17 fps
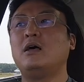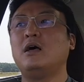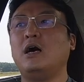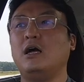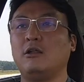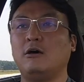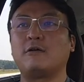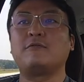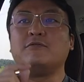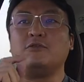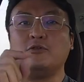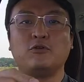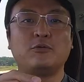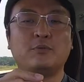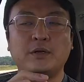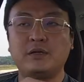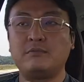a lot of
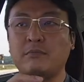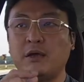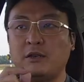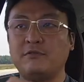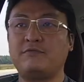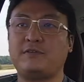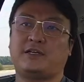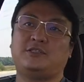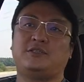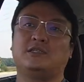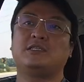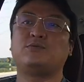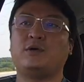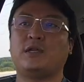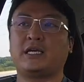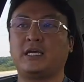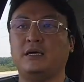european manufacturers
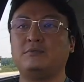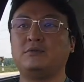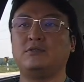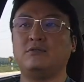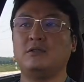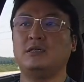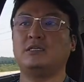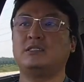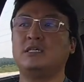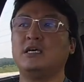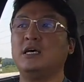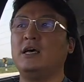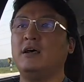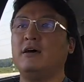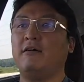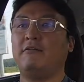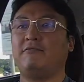when it comes to this
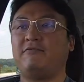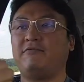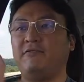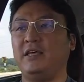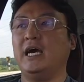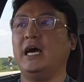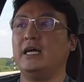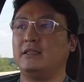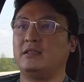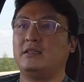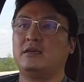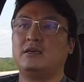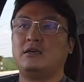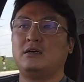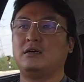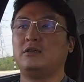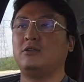uh, fiat
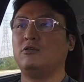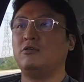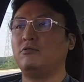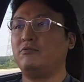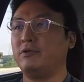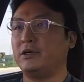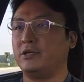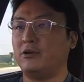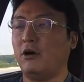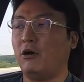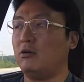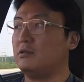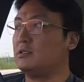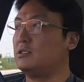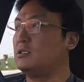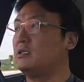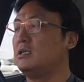you know renault
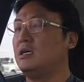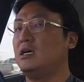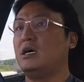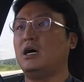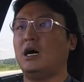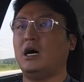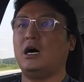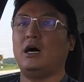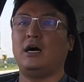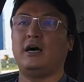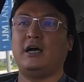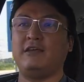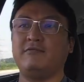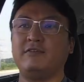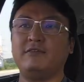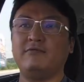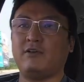
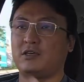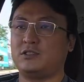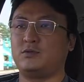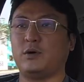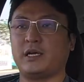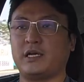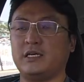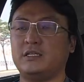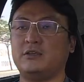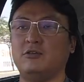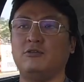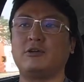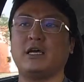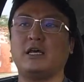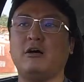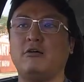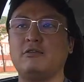Volkswagen, you look
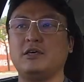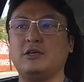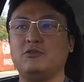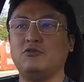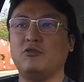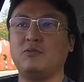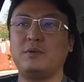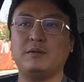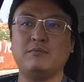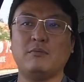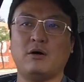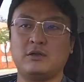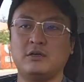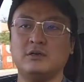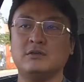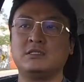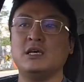at all the European
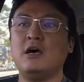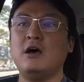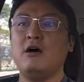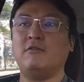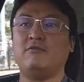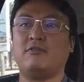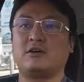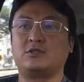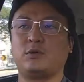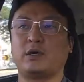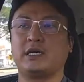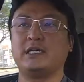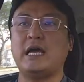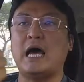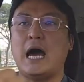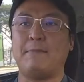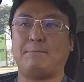models,
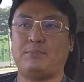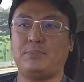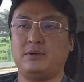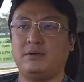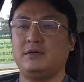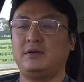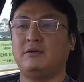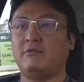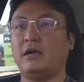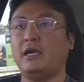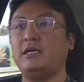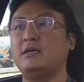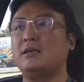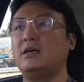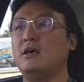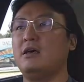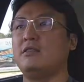Volkswagen up, right?
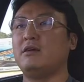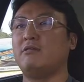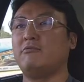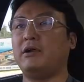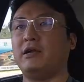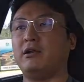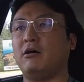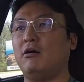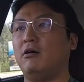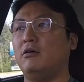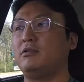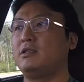The Renault,